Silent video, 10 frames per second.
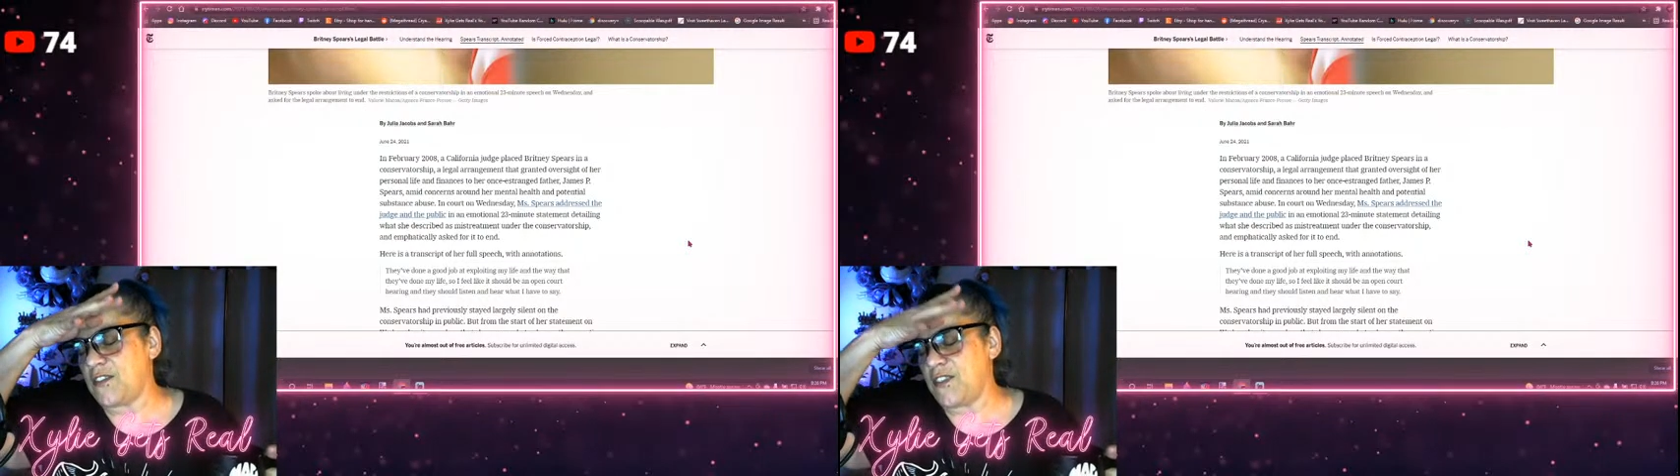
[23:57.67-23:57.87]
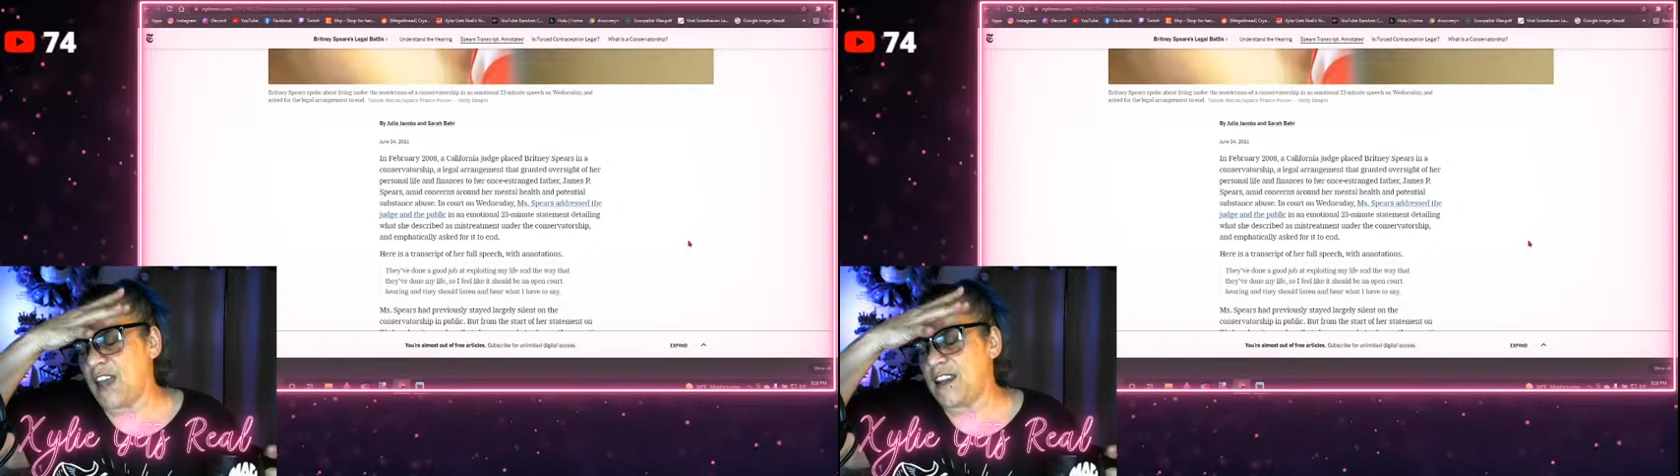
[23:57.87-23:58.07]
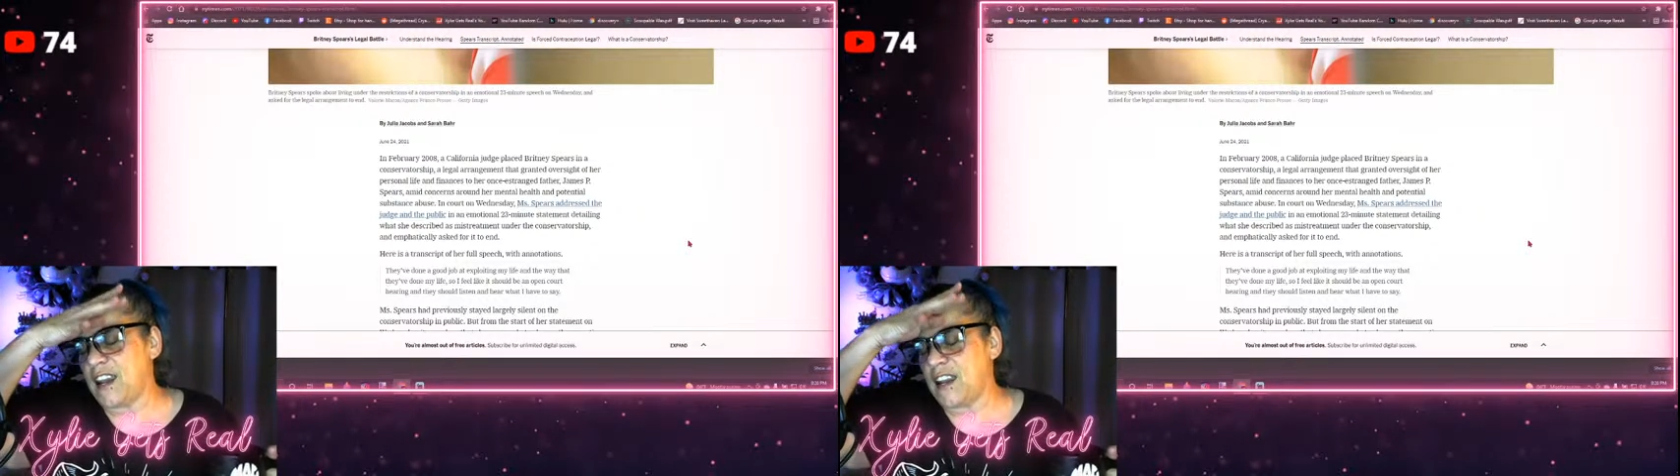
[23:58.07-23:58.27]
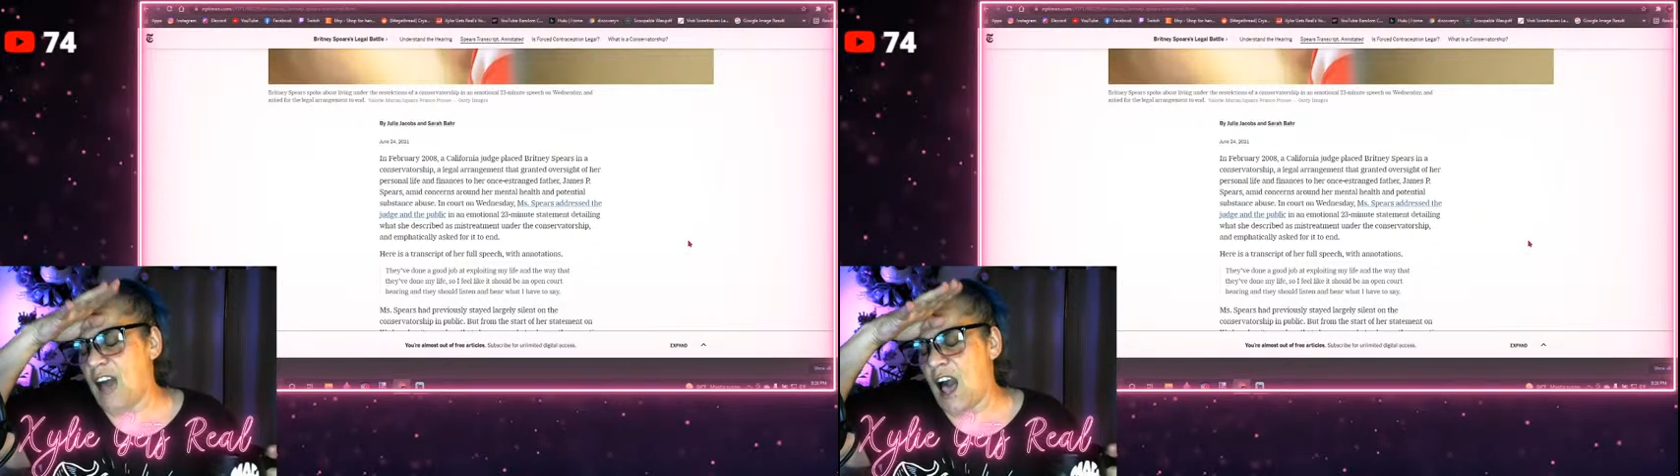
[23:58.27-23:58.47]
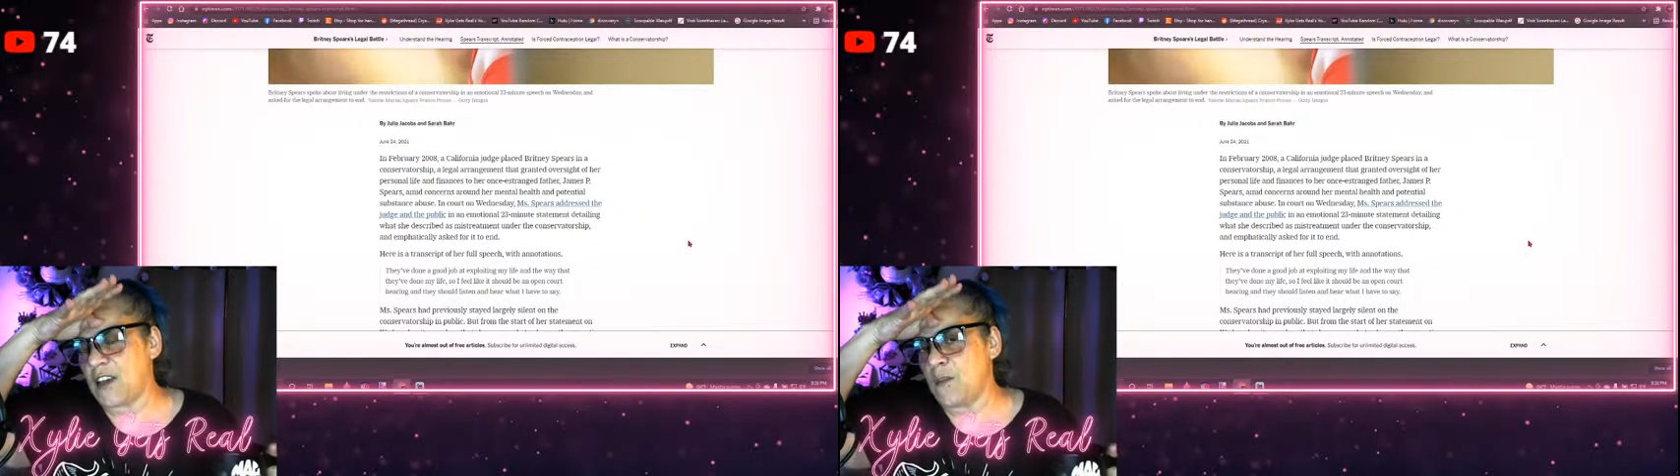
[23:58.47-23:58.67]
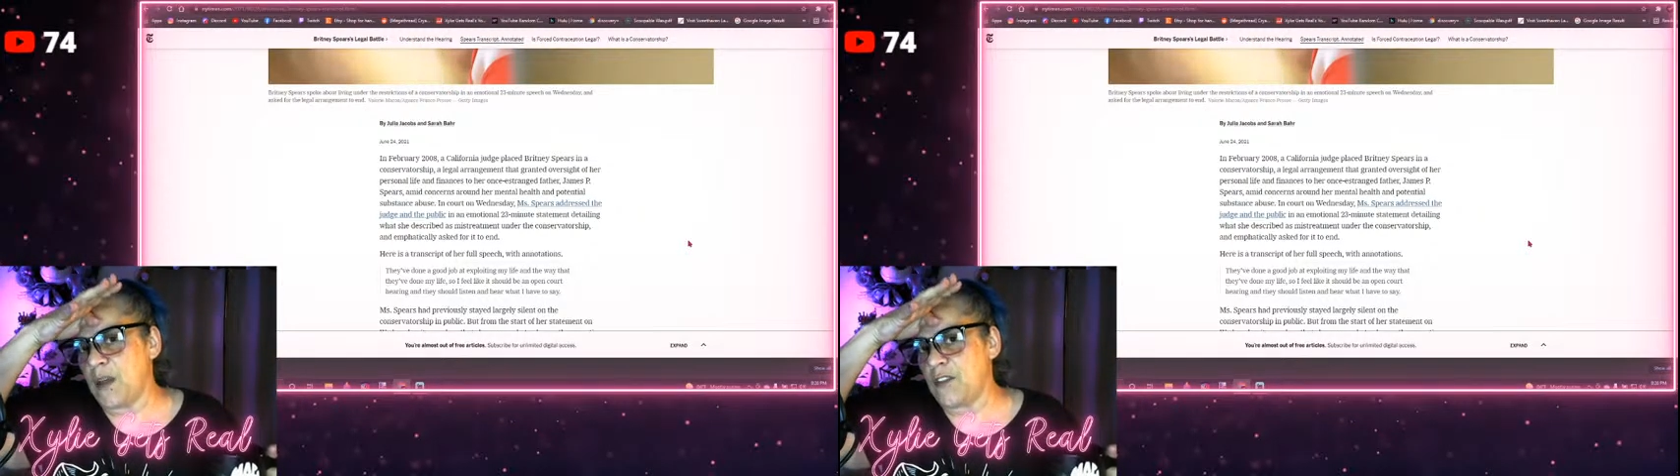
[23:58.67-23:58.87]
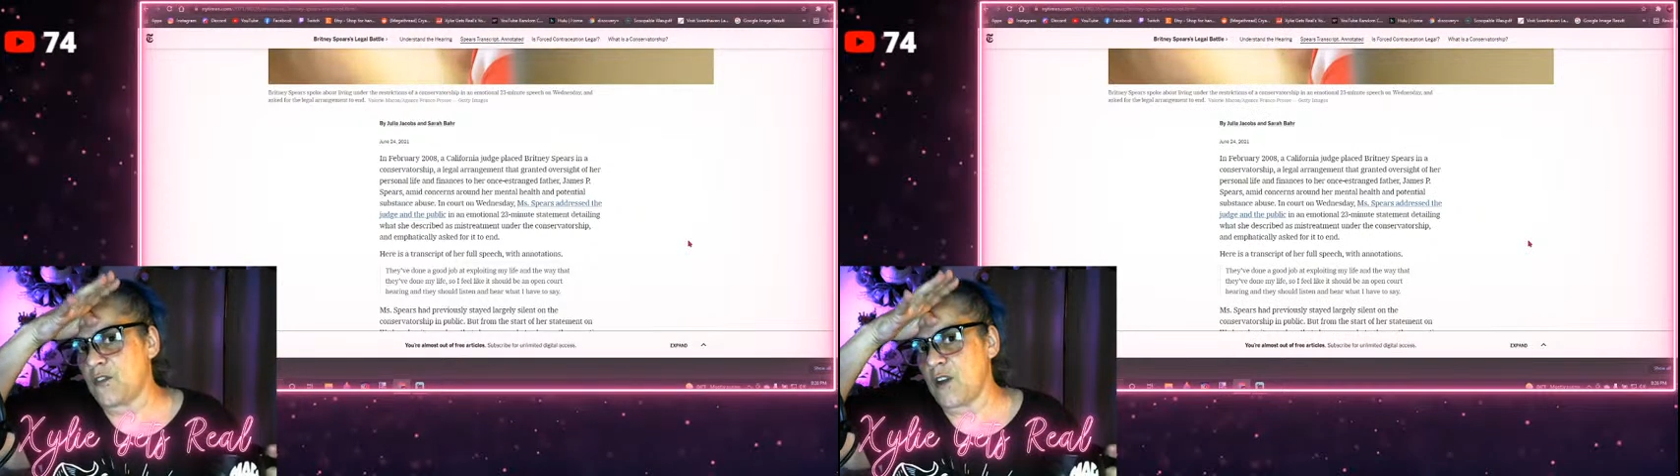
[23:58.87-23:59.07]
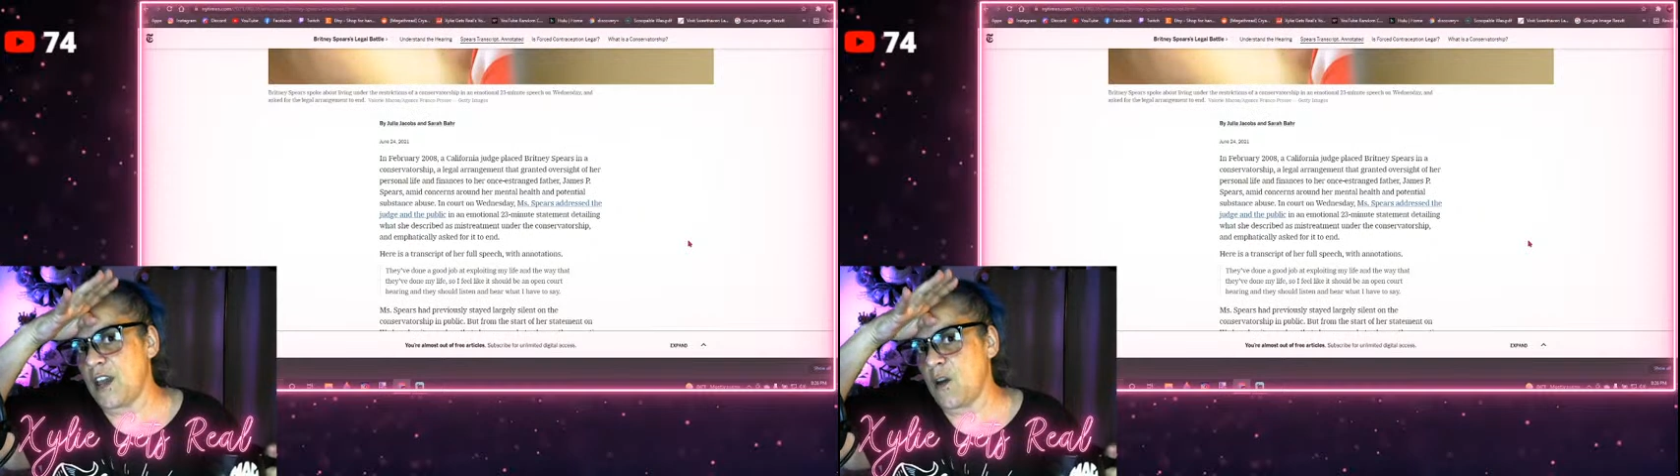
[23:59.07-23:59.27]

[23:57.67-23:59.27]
They did a documentary